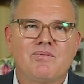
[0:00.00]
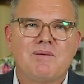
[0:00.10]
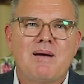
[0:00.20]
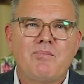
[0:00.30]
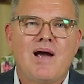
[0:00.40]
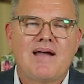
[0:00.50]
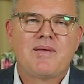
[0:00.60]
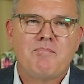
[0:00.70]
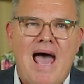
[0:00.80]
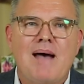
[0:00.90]
Remember at
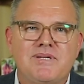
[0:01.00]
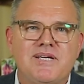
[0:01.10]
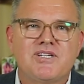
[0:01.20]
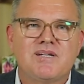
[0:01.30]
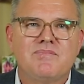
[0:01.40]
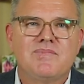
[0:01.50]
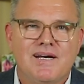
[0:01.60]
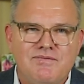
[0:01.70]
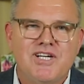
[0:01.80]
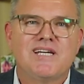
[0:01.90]
the baptism
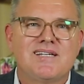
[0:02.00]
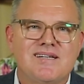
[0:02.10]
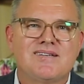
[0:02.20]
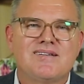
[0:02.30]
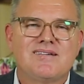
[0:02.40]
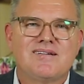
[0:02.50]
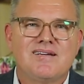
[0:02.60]
of Jesus?